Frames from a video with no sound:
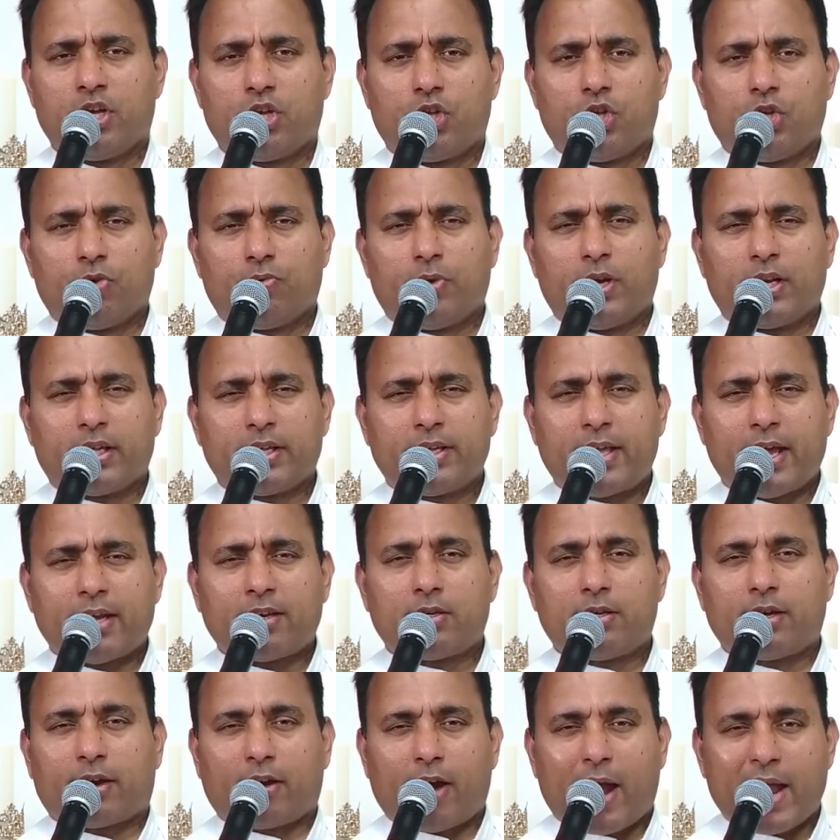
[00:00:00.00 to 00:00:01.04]
You will
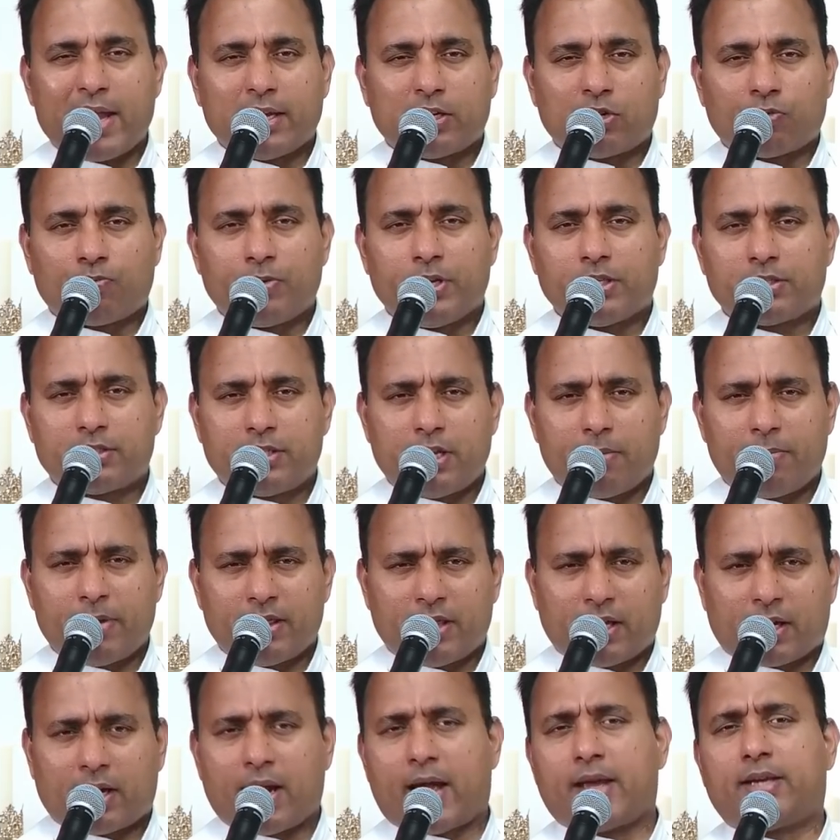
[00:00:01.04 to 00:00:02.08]
get right wisdom in
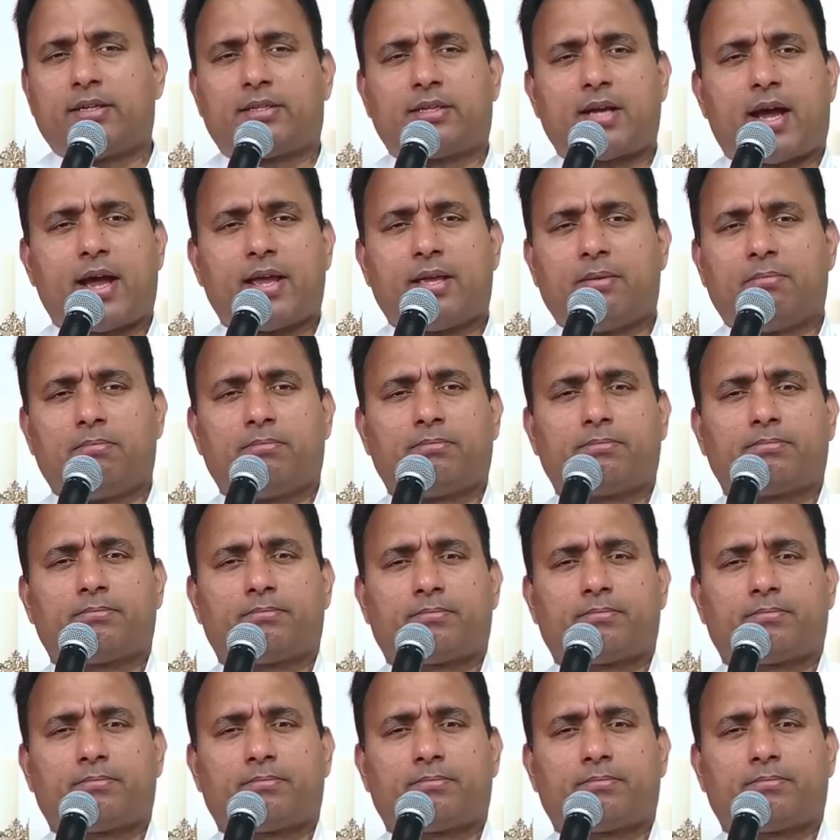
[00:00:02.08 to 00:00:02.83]
the right time.